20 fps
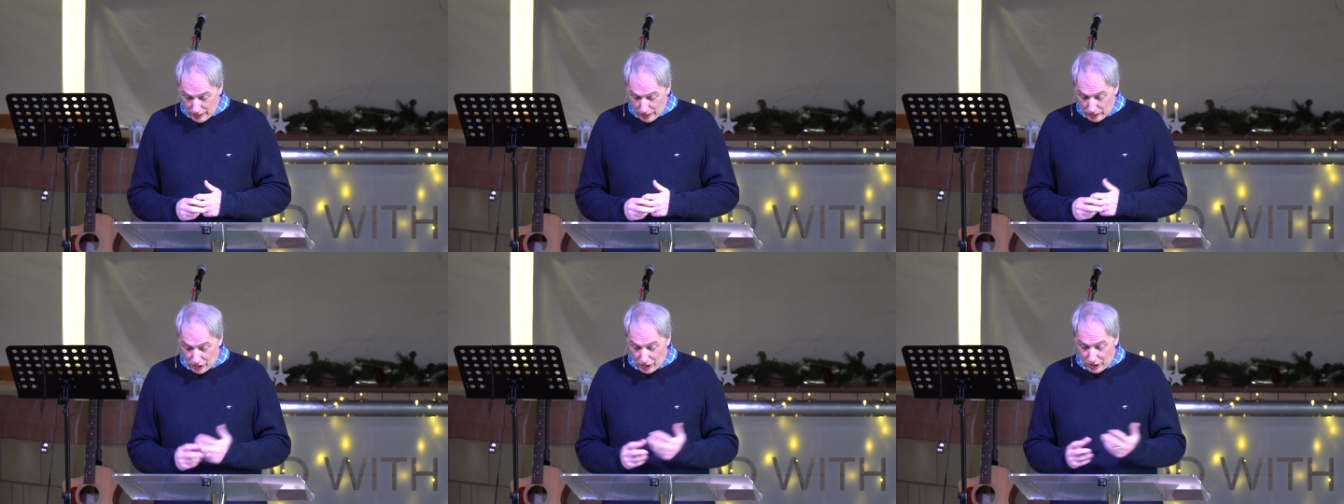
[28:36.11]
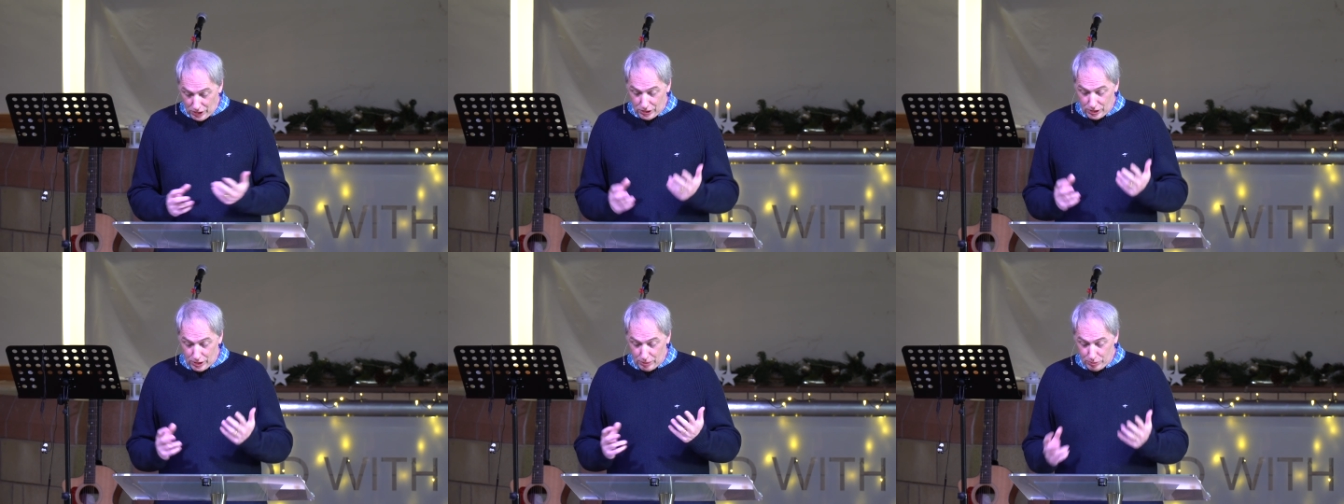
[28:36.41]

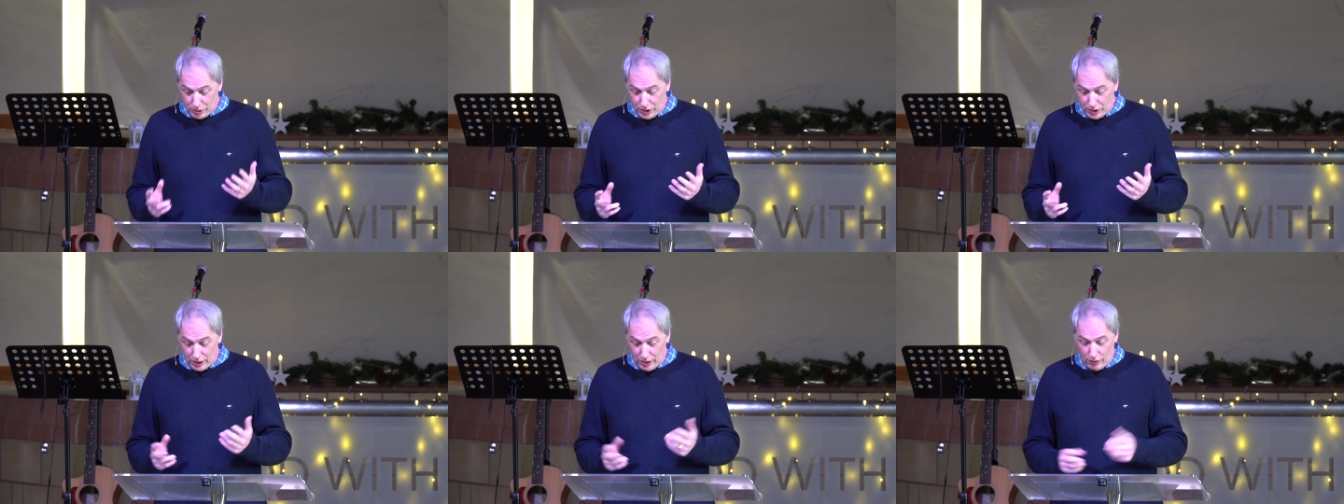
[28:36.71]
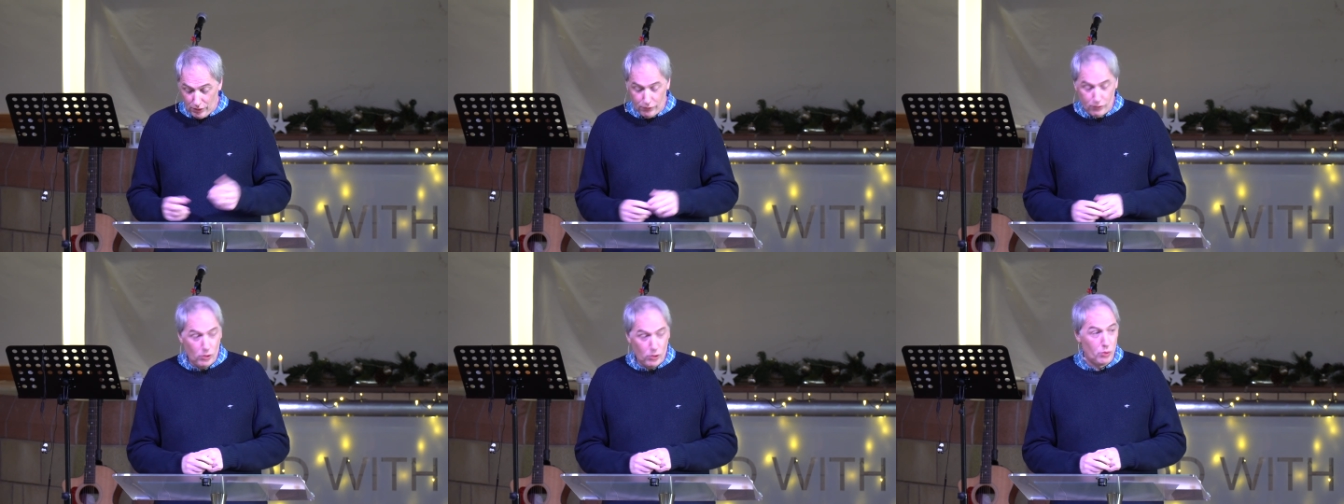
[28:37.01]
Jesus
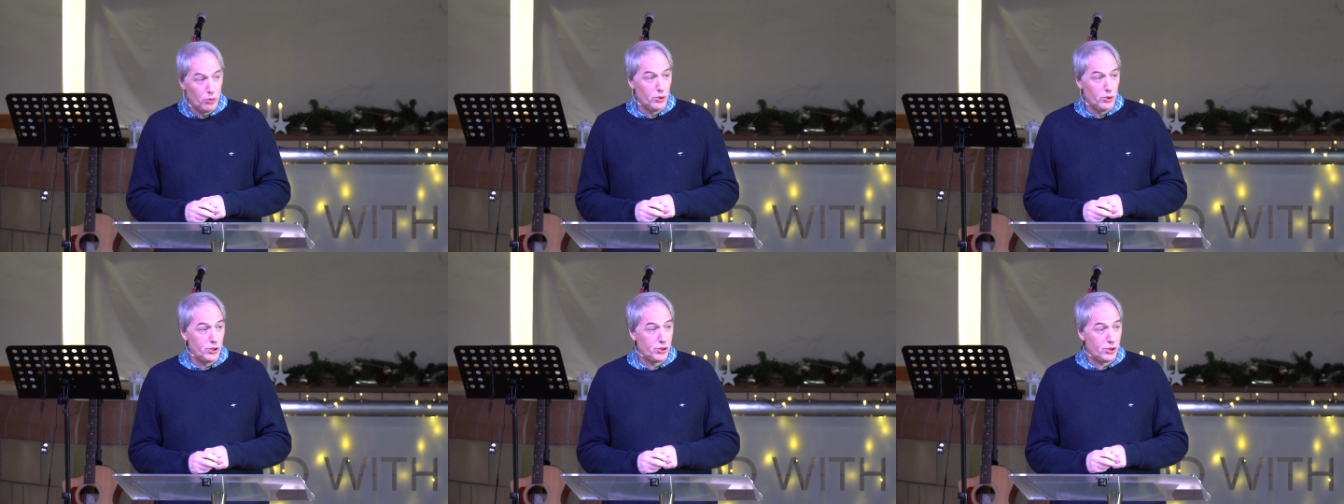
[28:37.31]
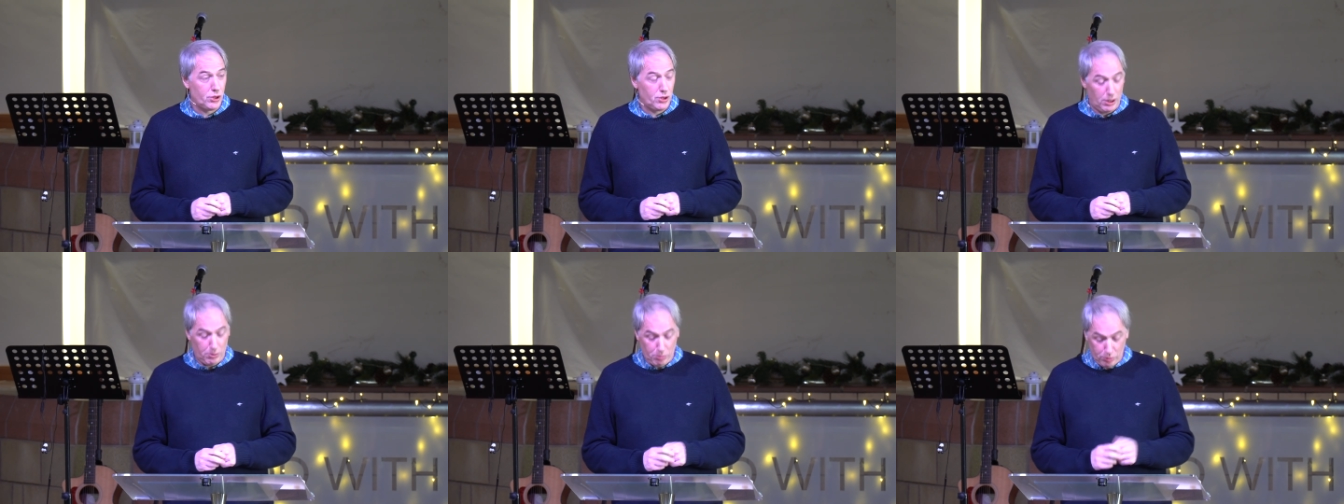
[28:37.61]
himself quoted
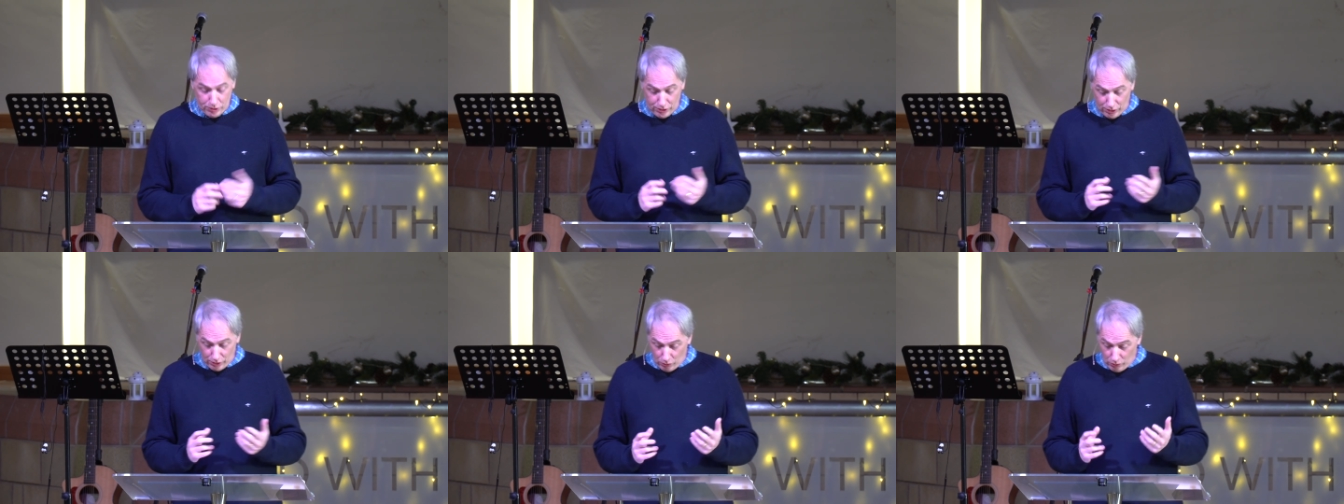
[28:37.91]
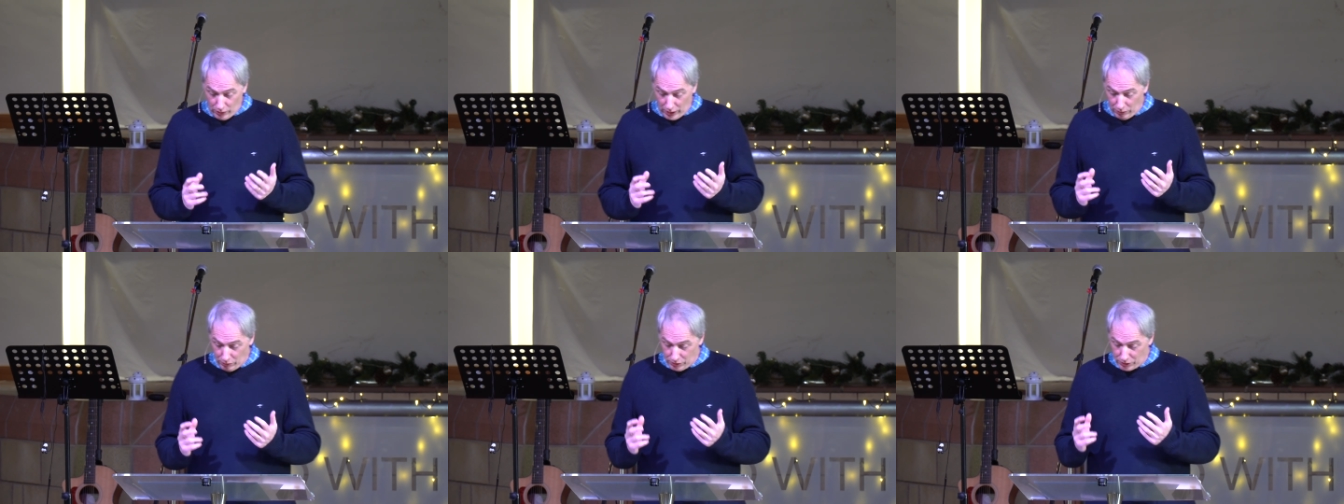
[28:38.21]
scripture
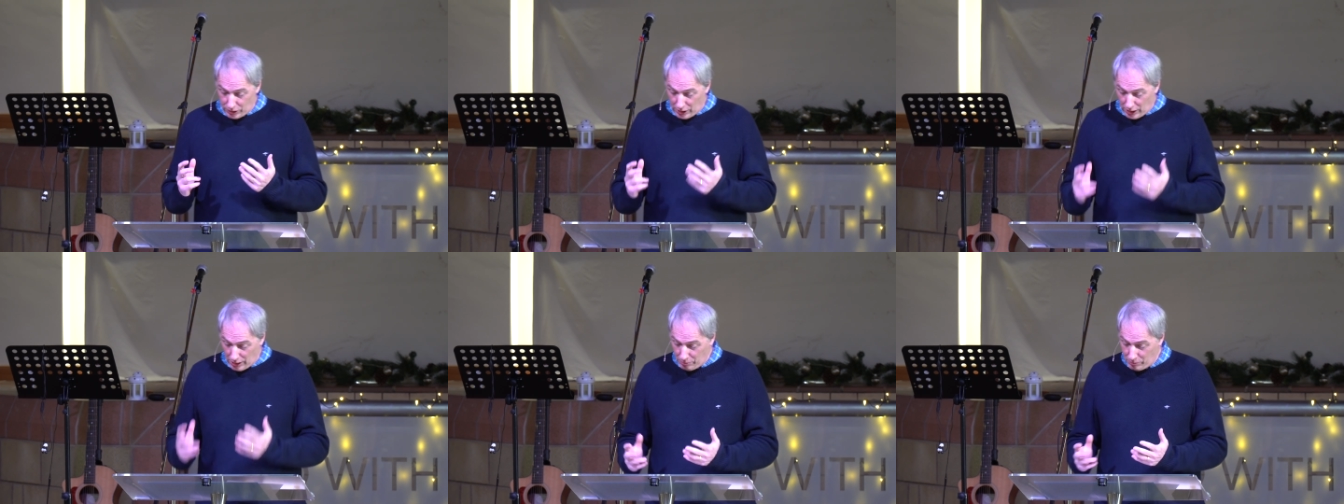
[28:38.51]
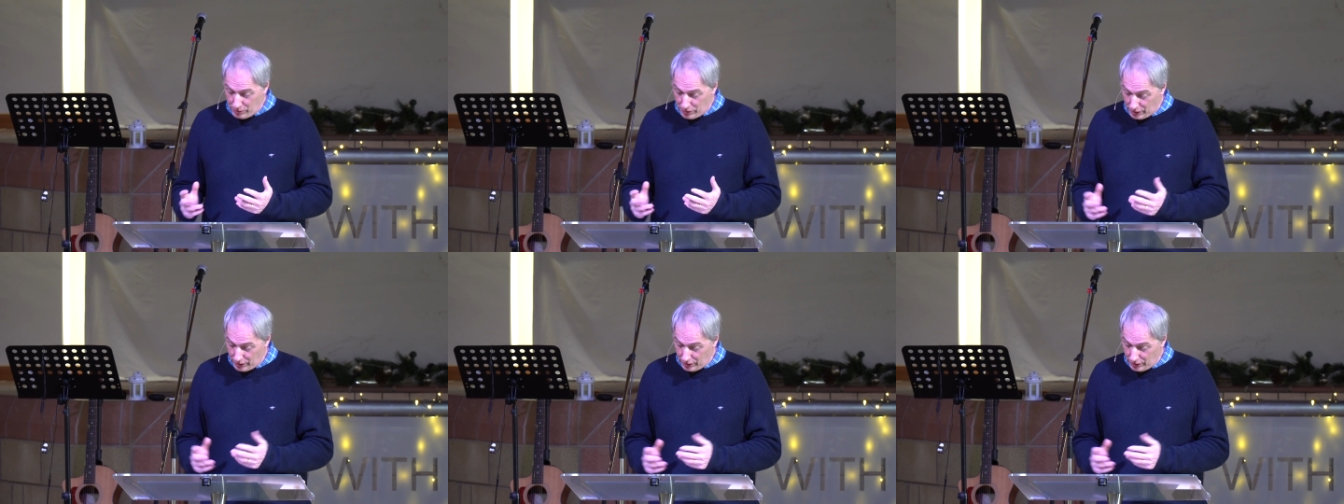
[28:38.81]
when he was tempted.